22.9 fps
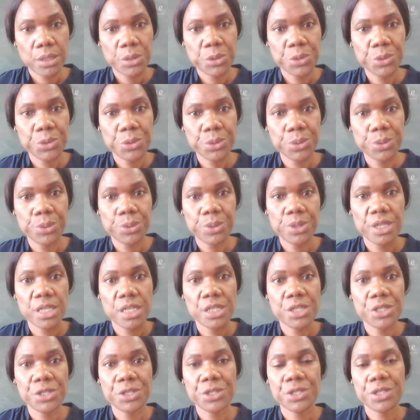to
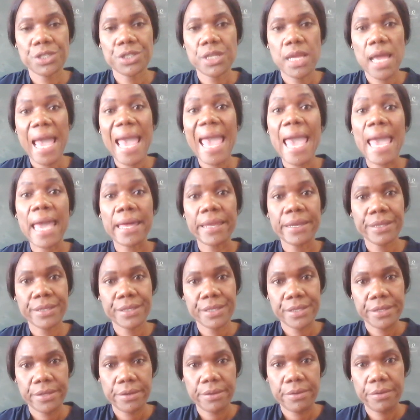each end
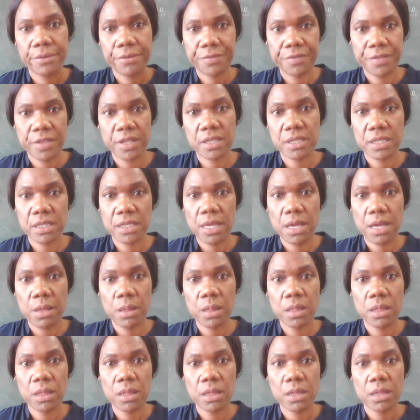of the
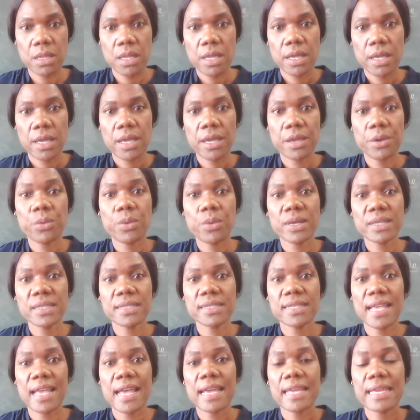cell, and once
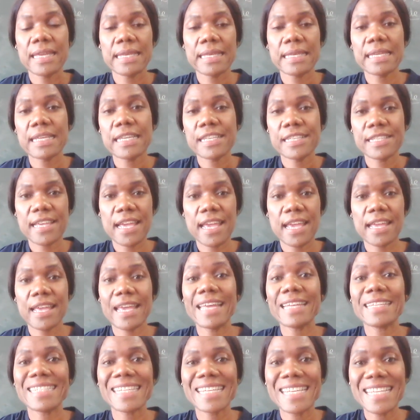they are
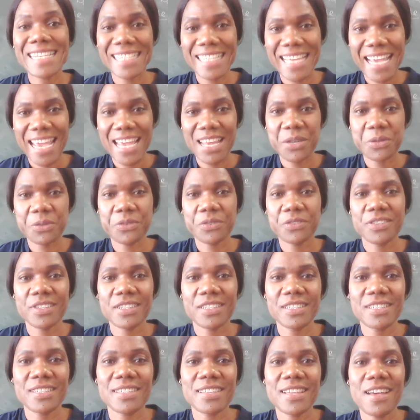at each end of
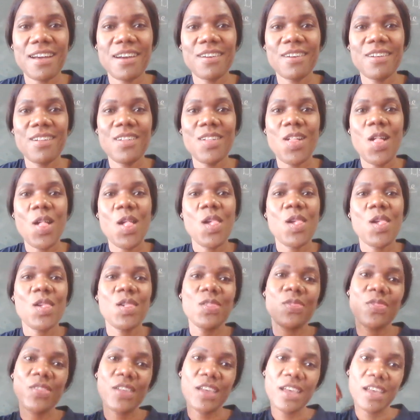the cell,
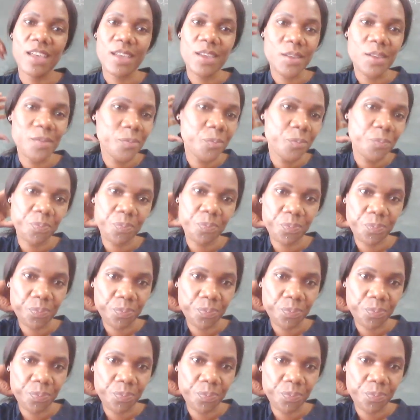the